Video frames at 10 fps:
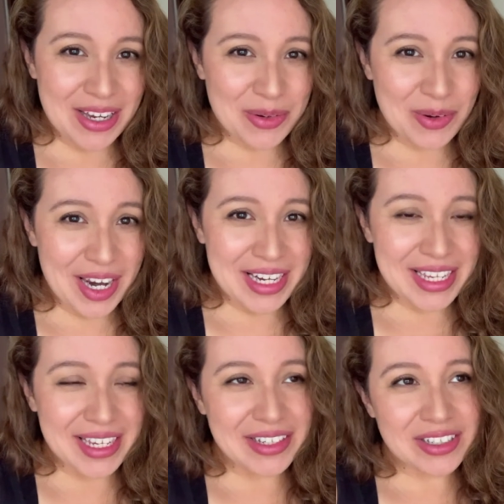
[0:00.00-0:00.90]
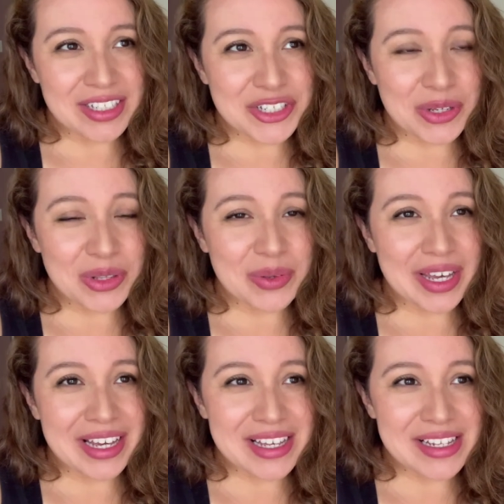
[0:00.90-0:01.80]
down right here and show you
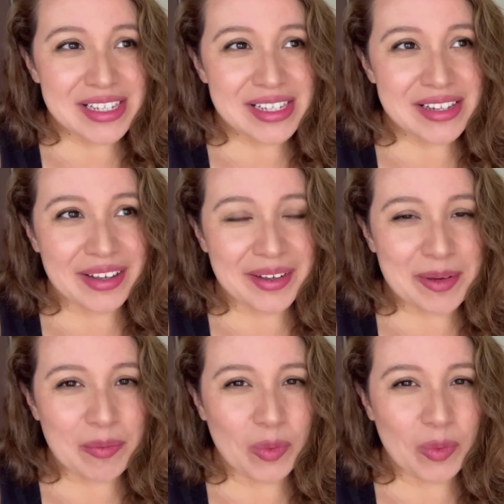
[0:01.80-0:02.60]
guys um,